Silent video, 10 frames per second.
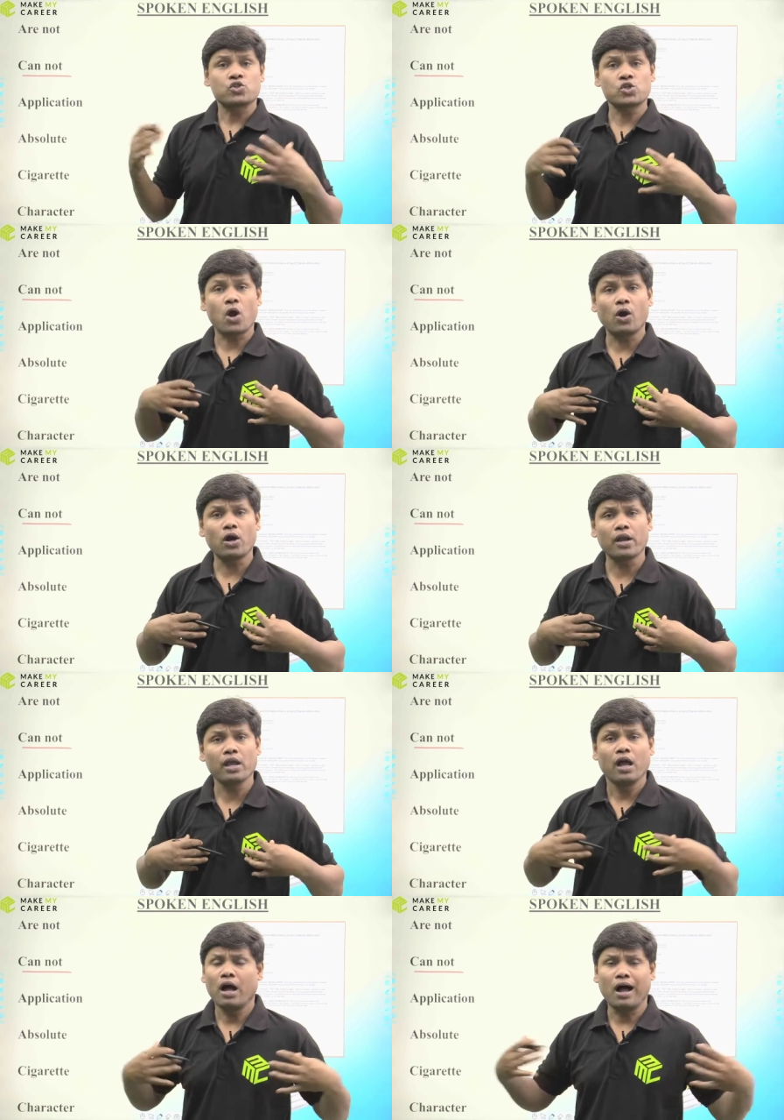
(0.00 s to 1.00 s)
Sorry,
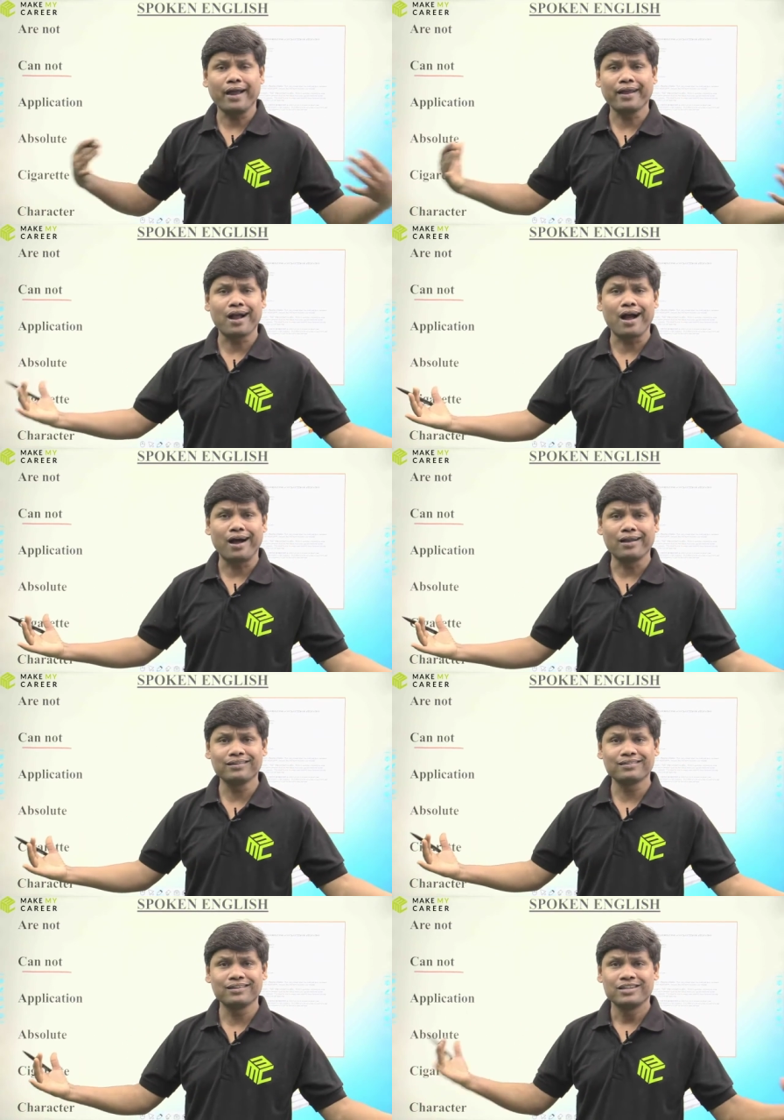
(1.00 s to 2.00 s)
I can't.
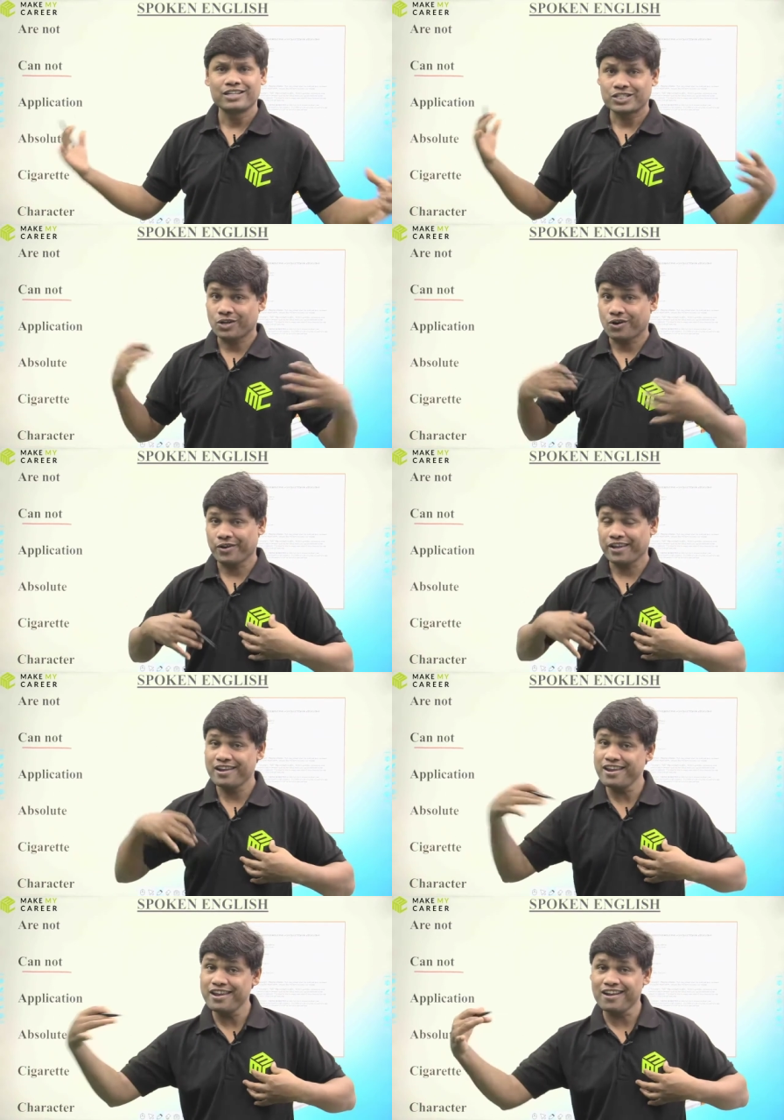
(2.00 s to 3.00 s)
Sorry,
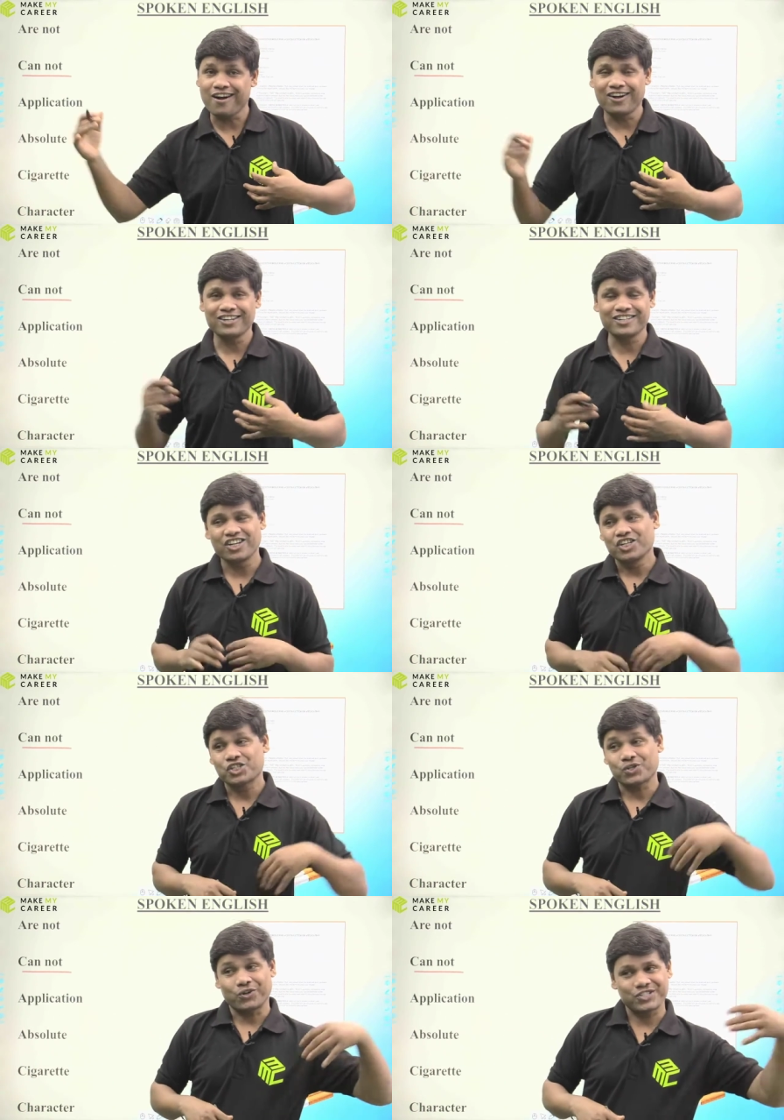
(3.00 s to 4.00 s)
he can't.
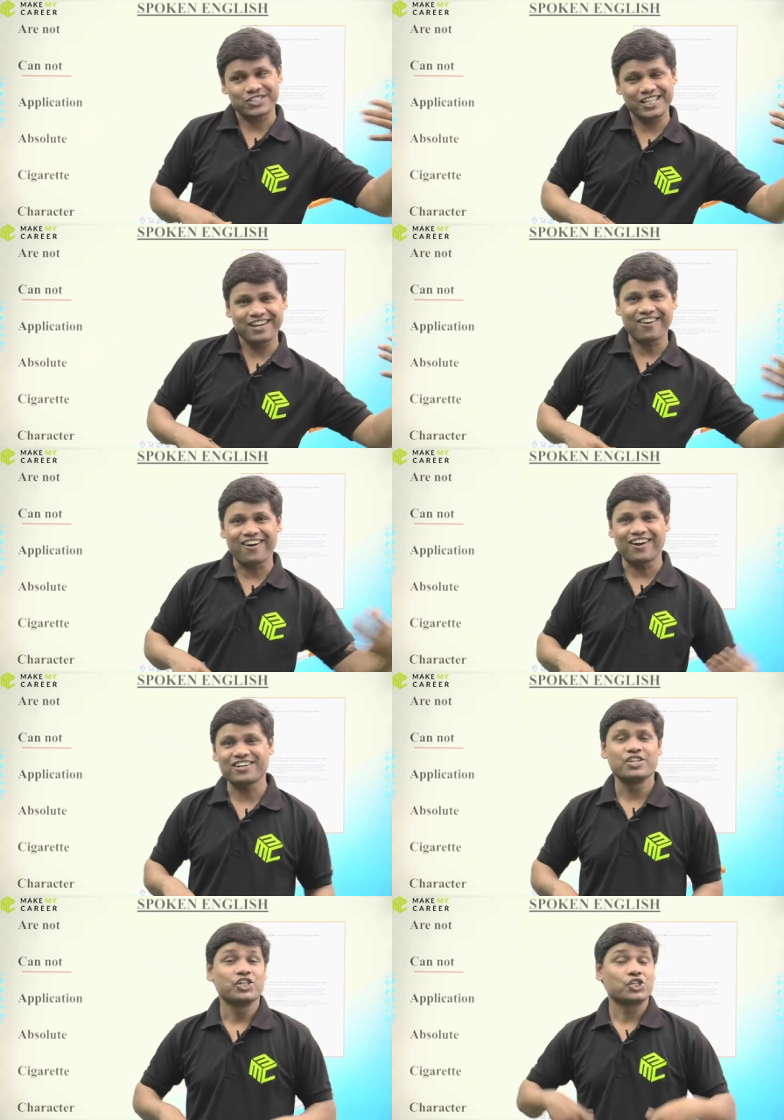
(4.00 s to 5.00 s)
Sorry, she can't.
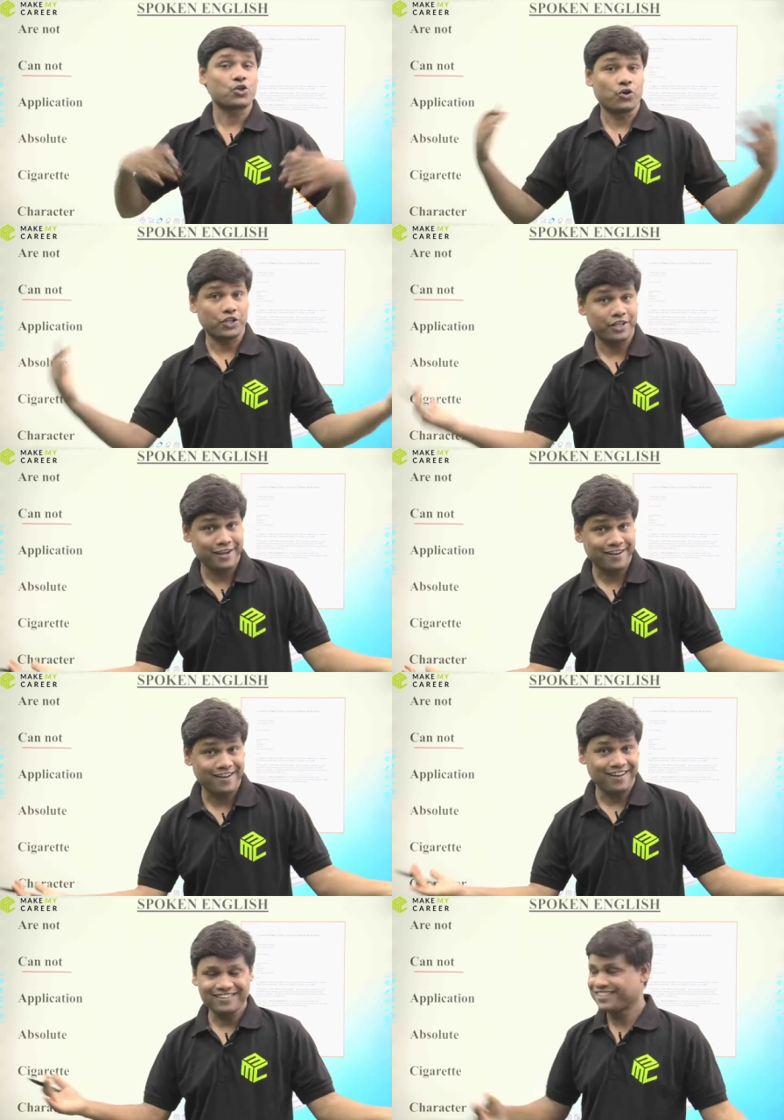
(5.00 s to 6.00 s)
Sorry, they
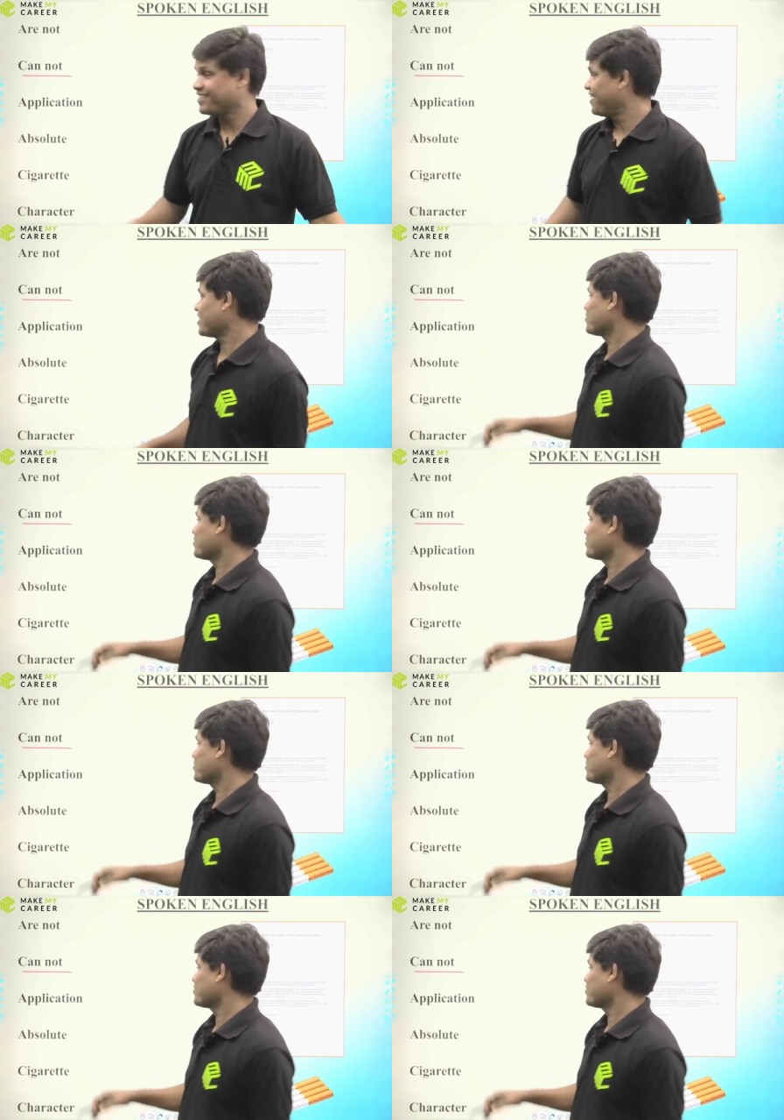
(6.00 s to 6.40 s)
can't. Next